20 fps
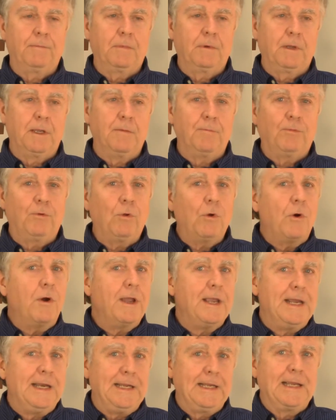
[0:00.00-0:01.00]

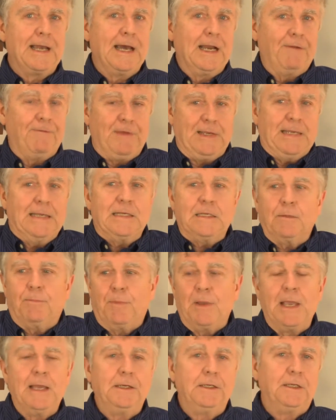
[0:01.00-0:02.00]
employ any kind of
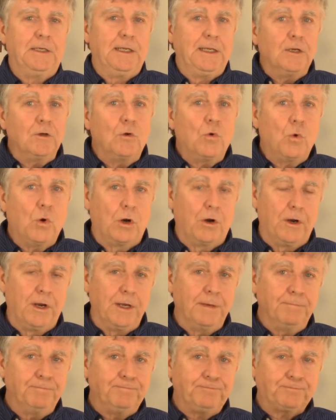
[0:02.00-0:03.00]
independent
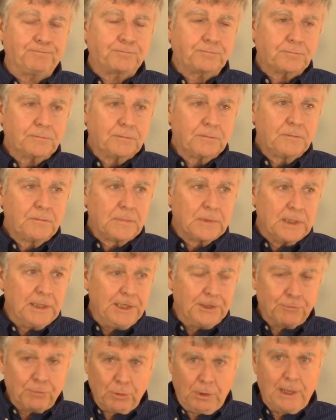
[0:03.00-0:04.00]
inquiry.
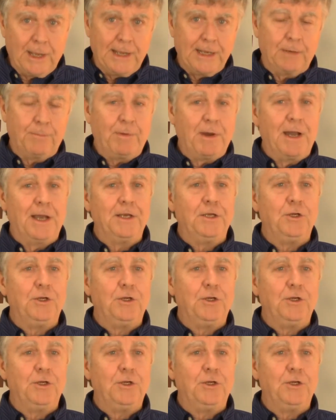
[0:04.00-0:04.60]
It's relying upon